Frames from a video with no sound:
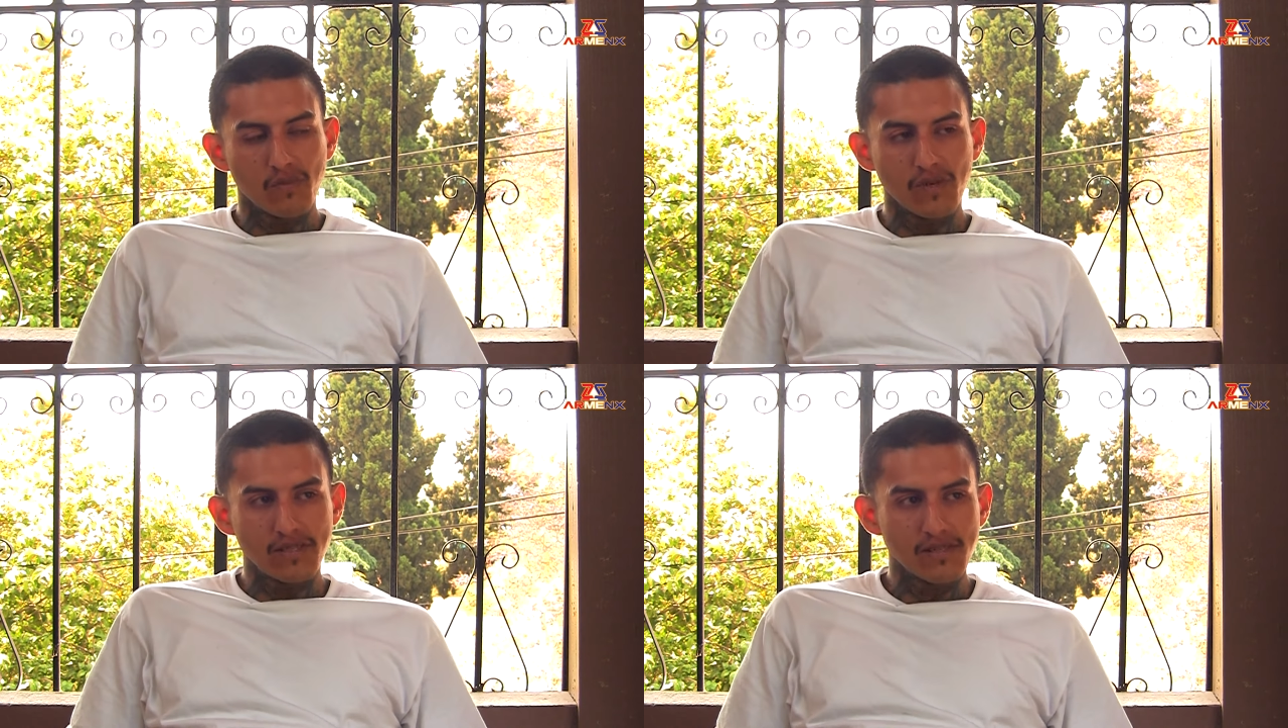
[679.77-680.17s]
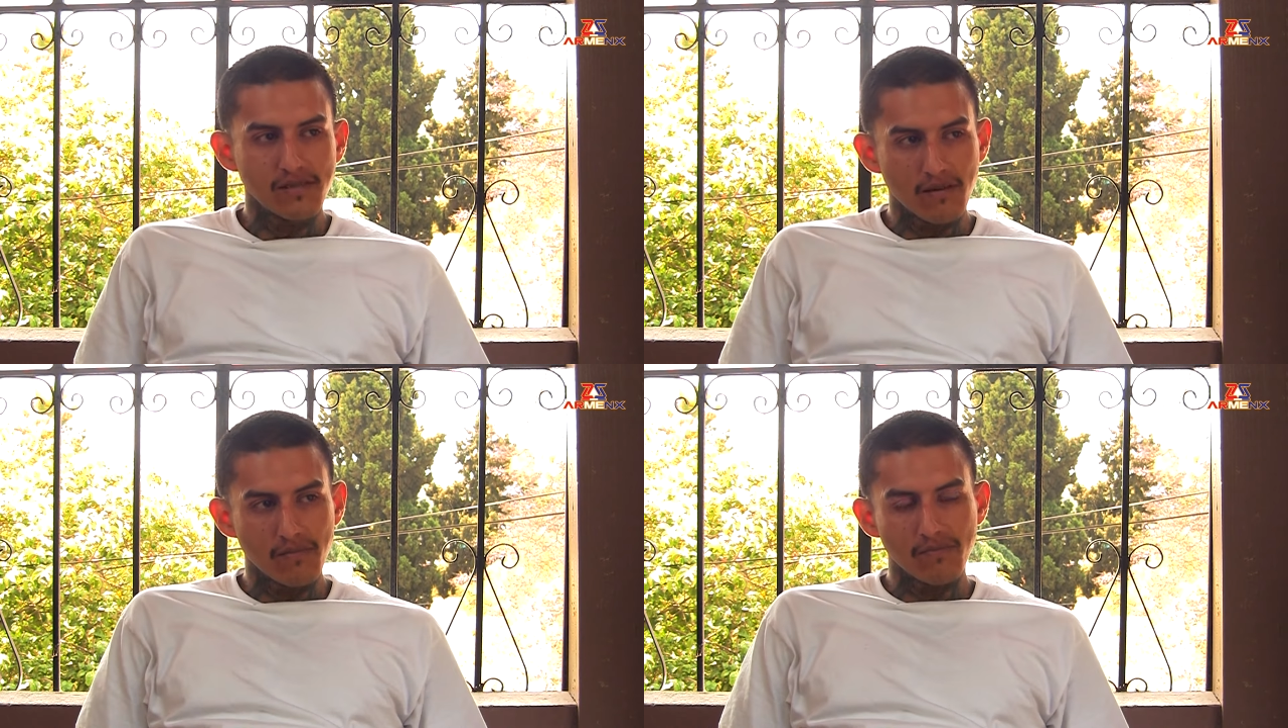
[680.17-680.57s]
which is
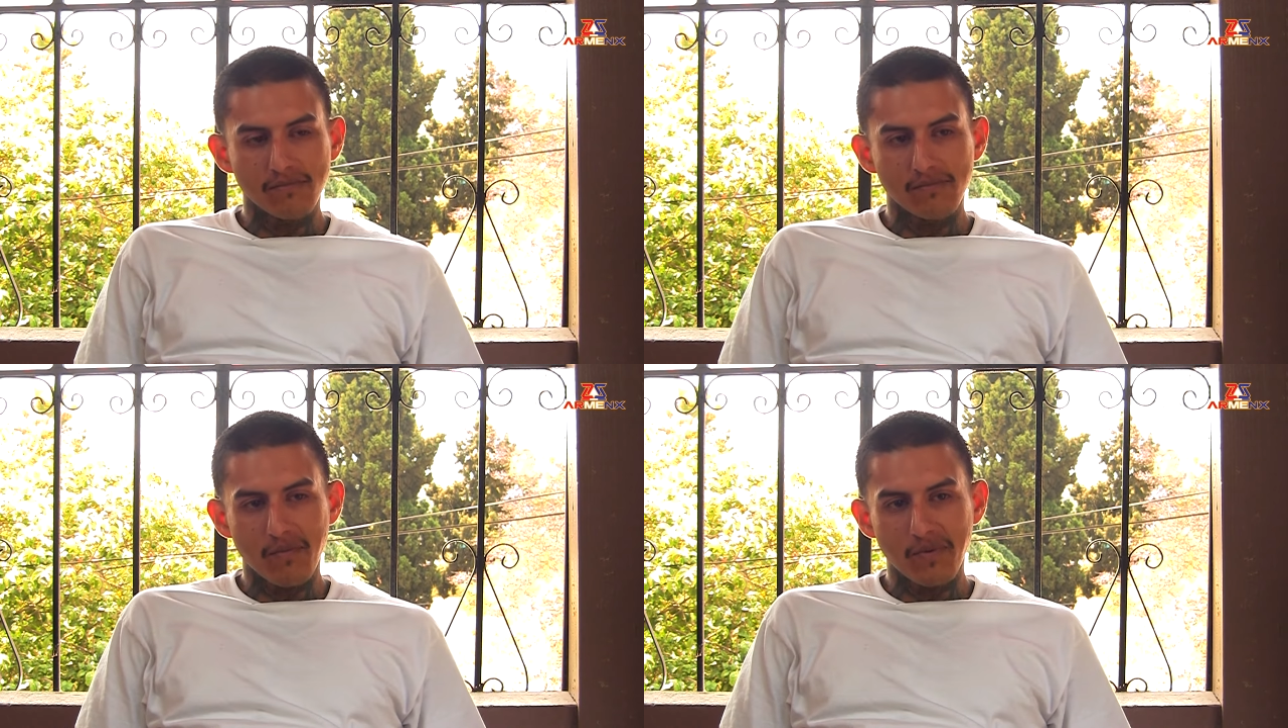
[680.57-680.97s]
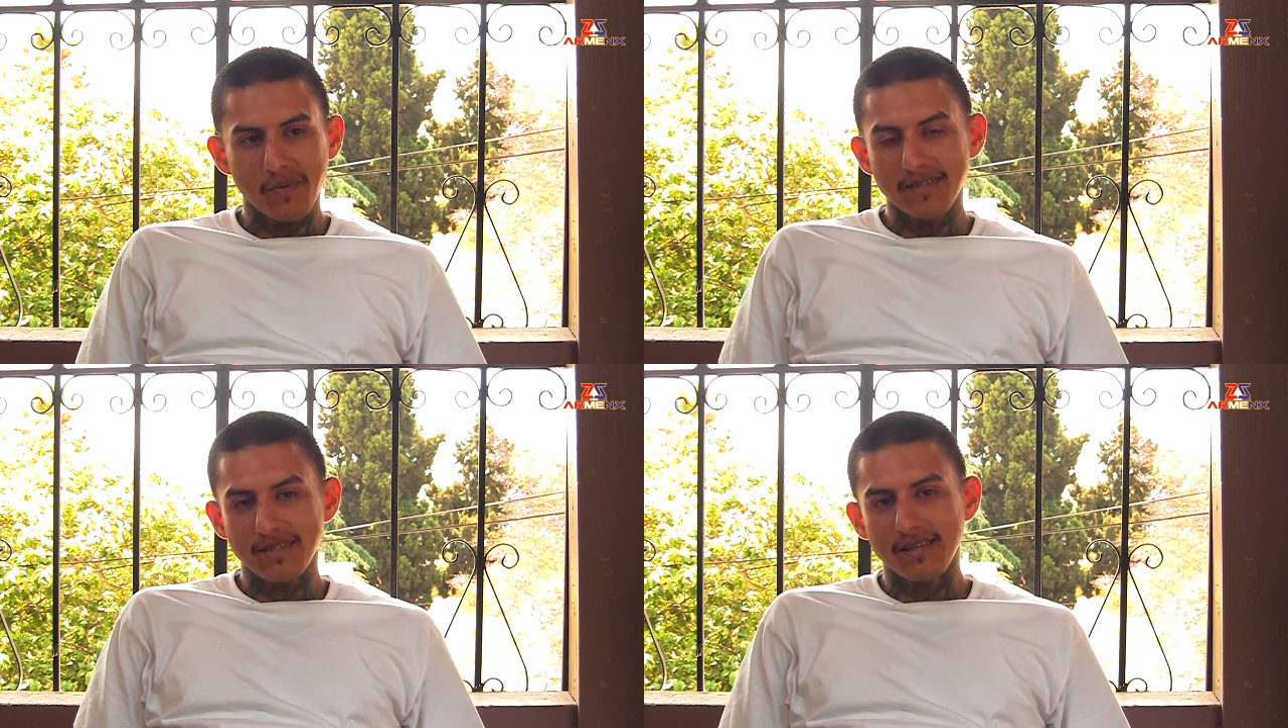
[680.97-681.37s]

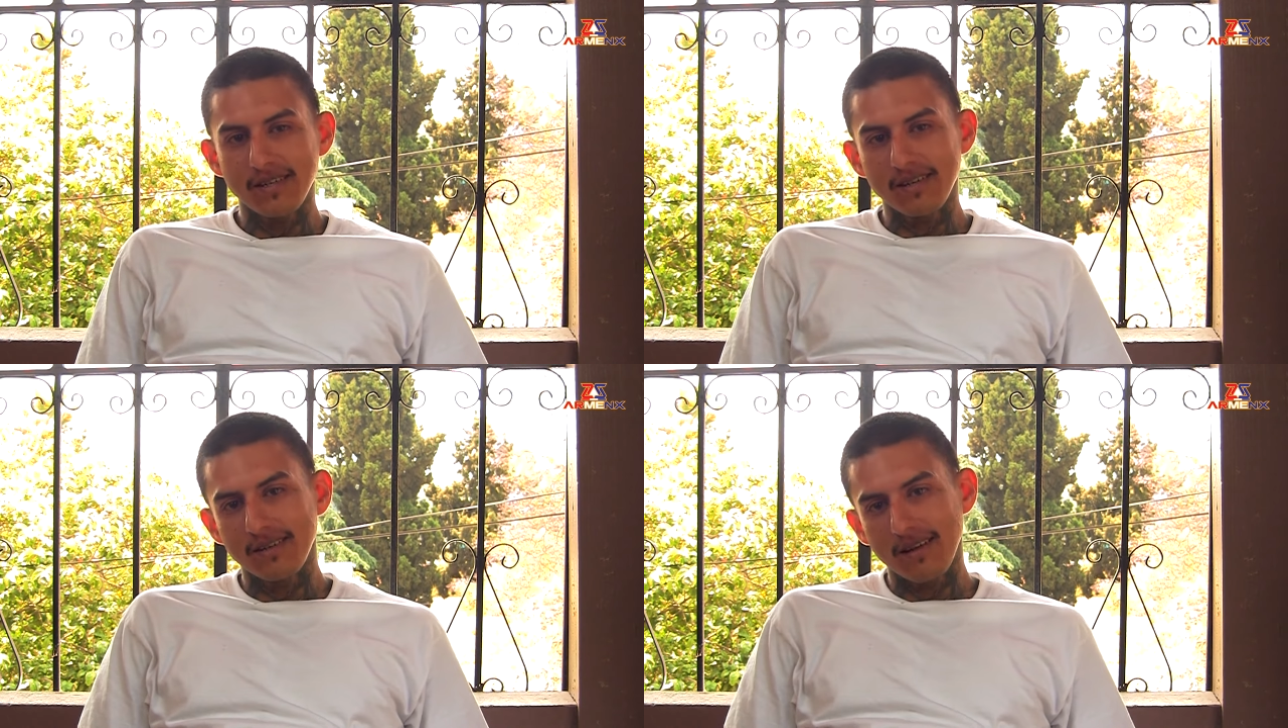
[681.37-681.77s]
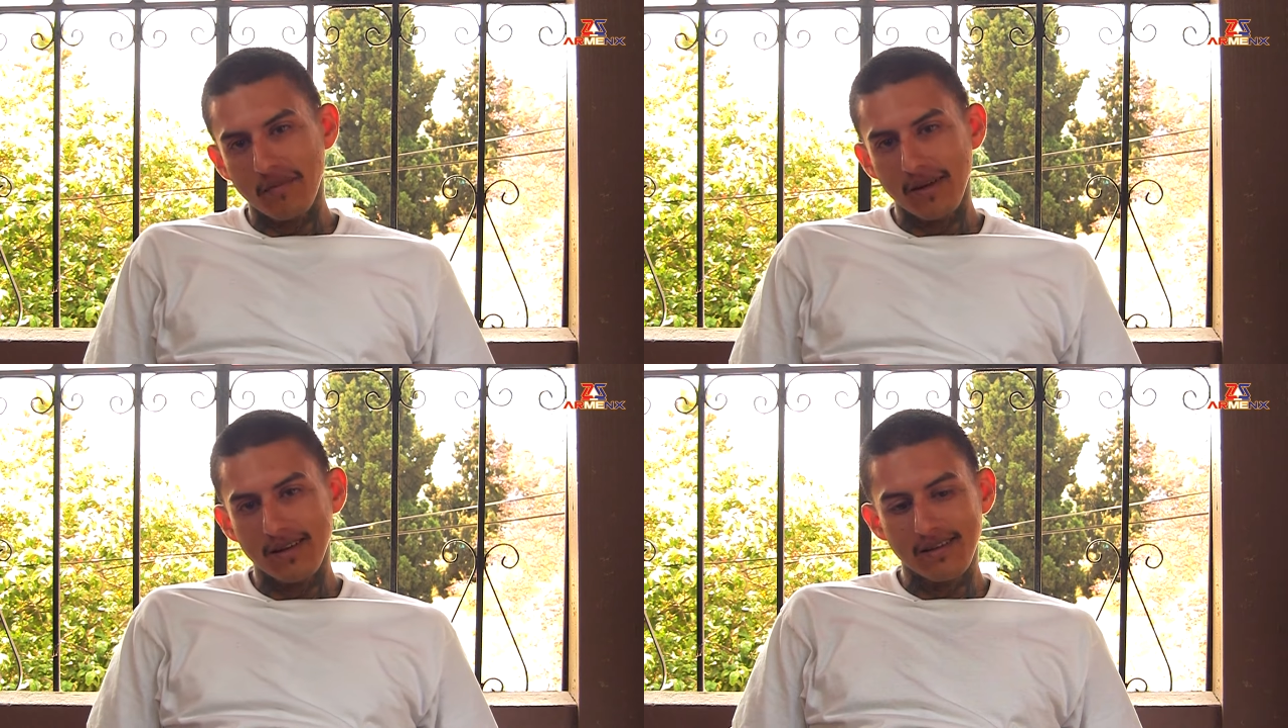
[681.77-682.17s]
good.
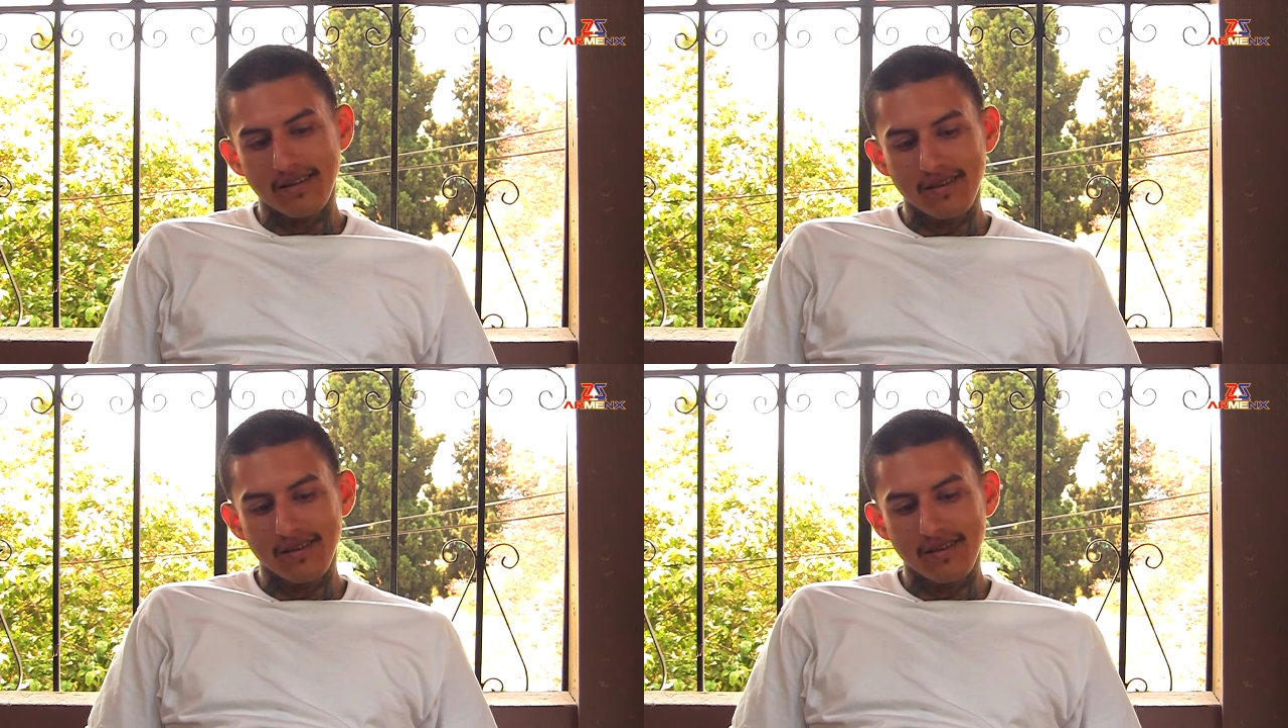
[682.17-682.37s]
I mean,